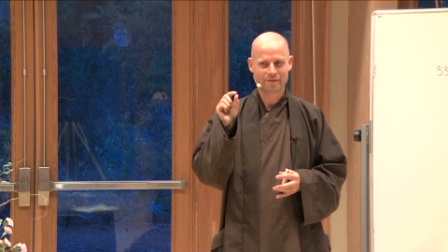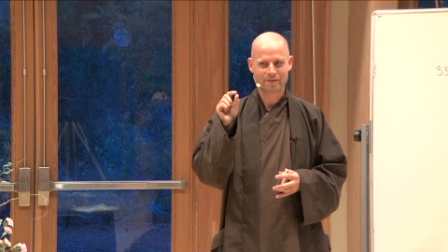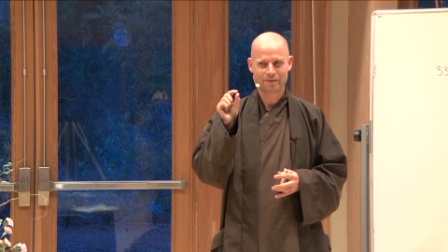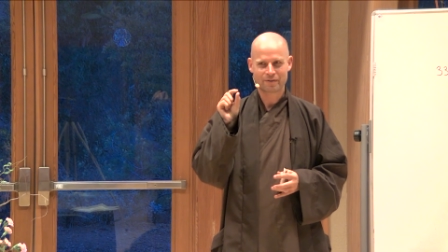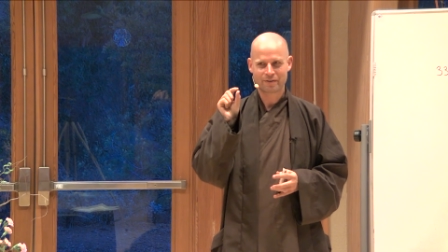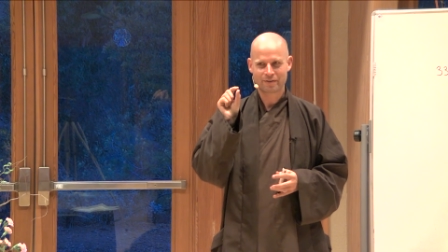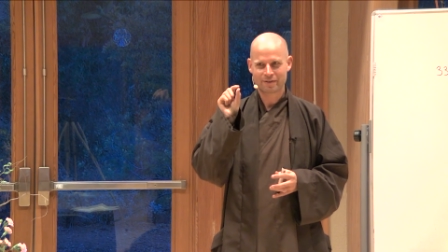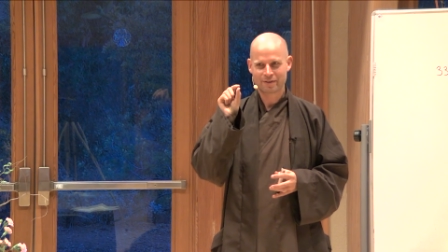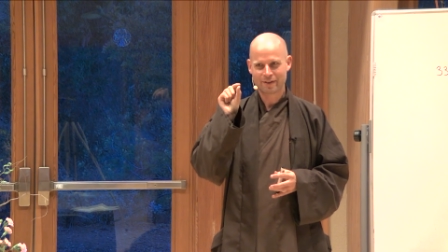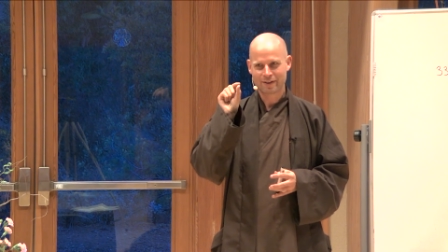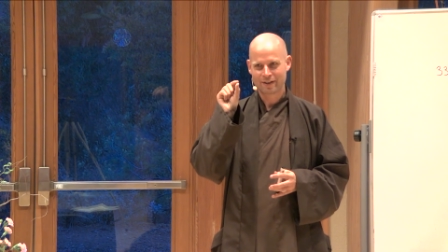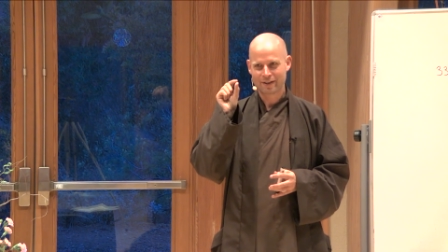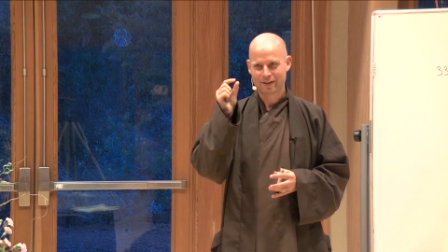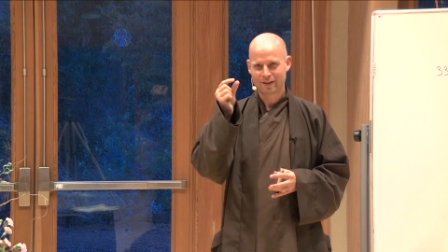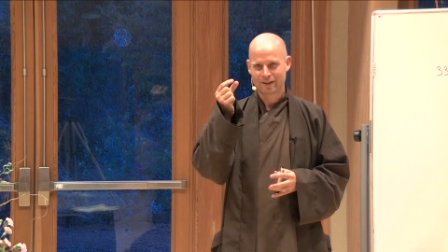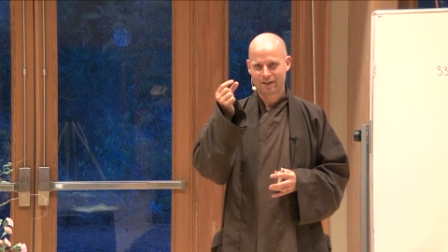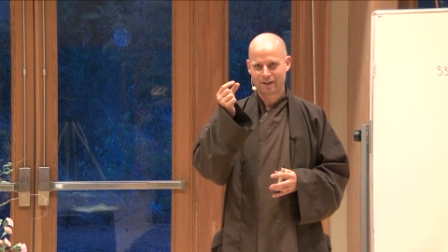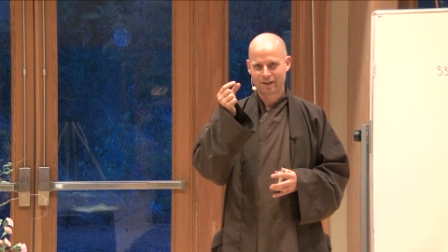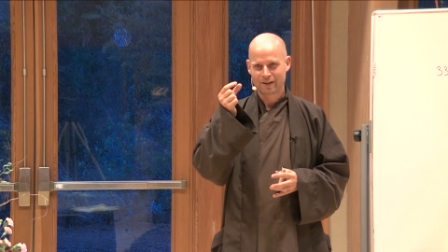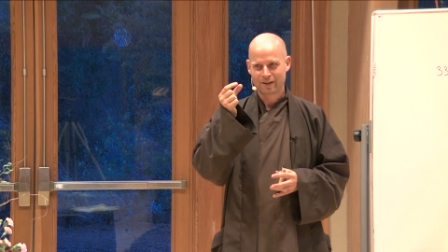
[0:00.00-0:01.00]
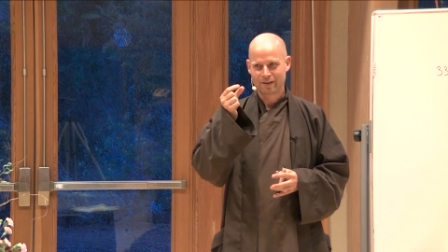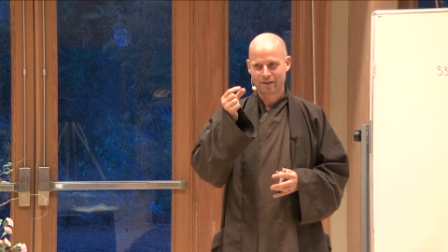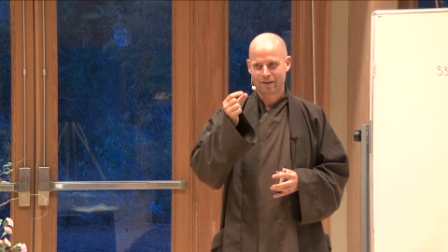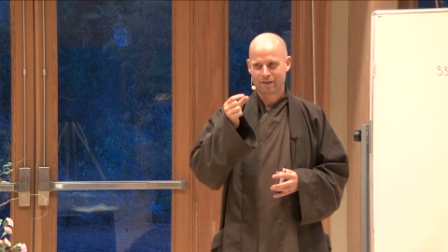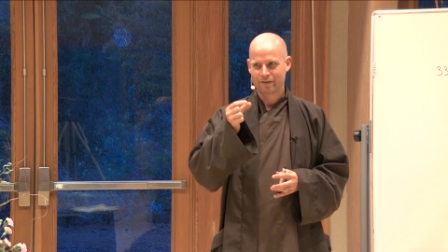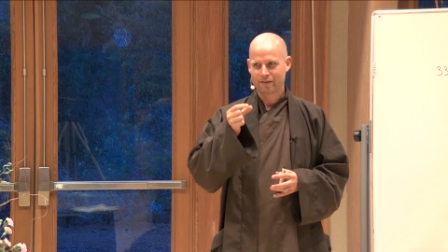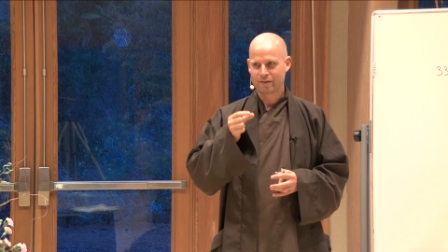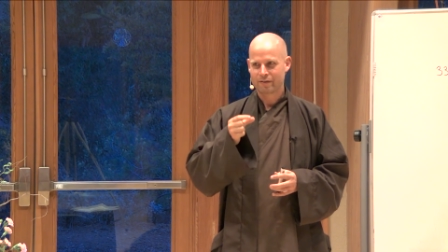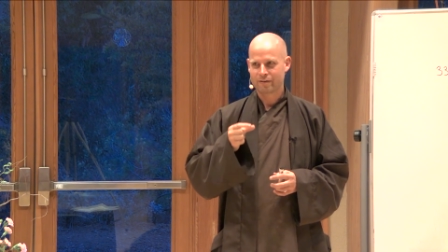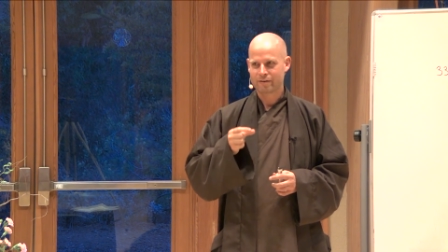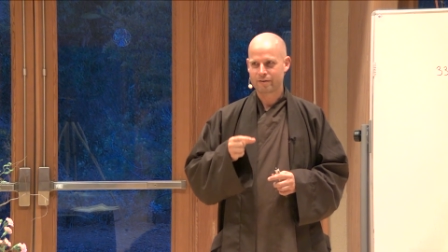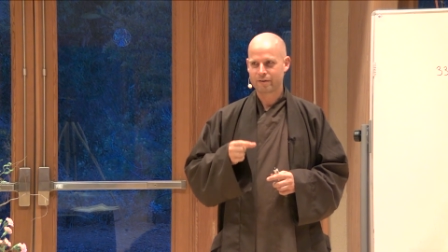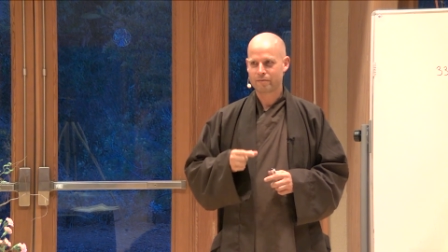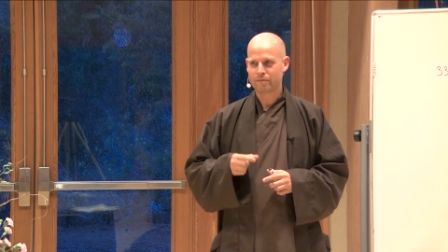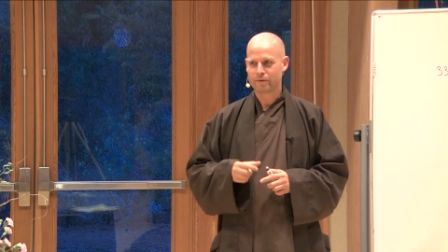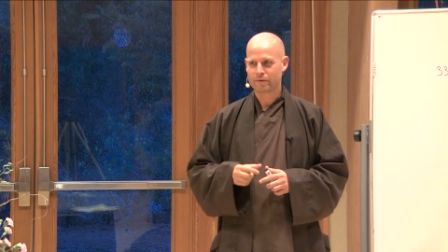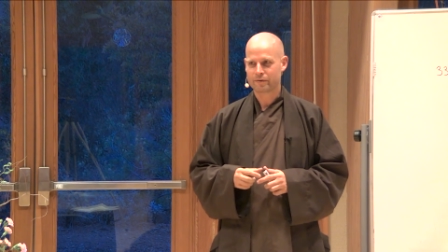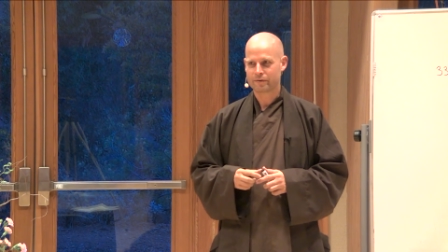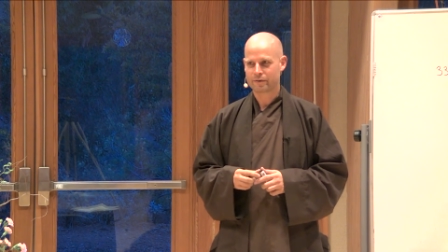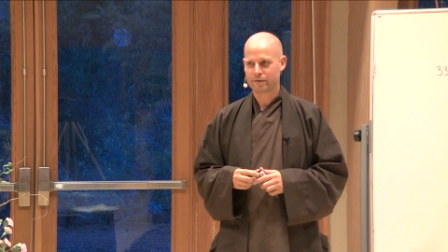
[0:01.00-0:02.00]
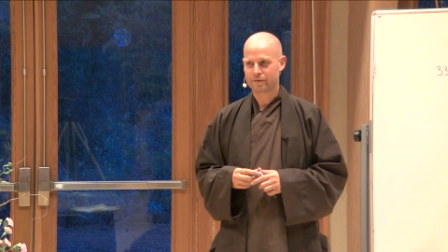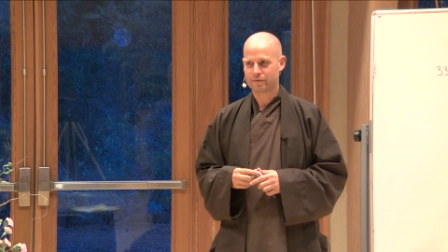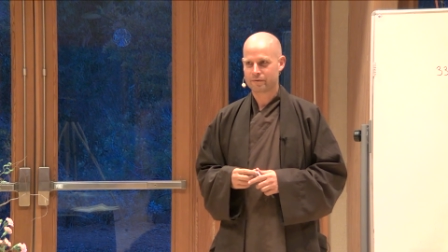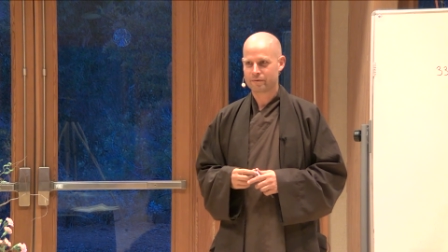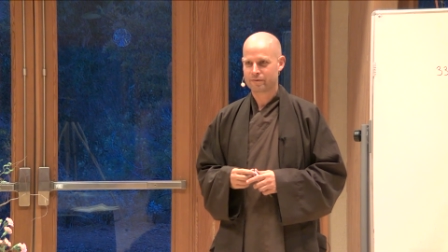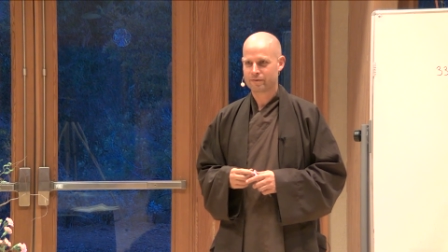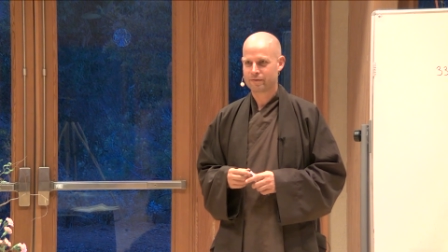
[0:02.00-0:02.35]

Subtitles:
are just slivers of